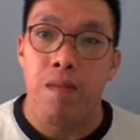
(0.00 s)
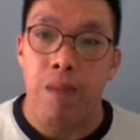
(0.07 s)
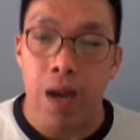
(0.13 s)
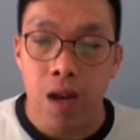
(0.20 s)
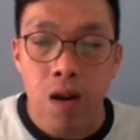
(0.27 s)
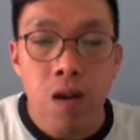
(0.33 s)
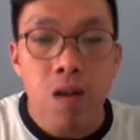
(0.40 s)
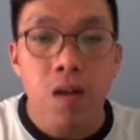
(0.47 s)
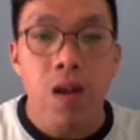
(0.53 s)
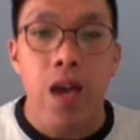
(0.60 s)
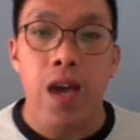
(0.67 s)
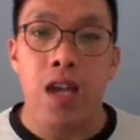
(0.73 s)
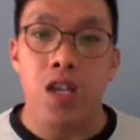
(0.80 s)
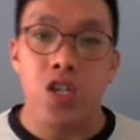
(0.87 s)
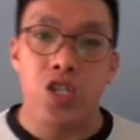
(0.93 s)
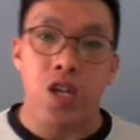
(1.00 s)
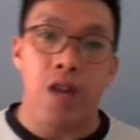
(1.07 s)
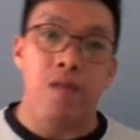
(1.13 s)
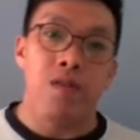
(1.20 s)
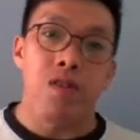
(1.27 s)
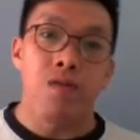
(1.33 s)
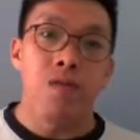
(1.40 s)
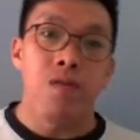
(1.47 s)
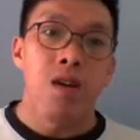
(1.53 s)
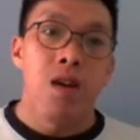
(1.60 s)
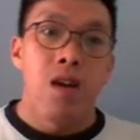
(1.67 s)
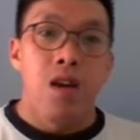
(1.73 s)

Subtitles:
Bangkok and share with you.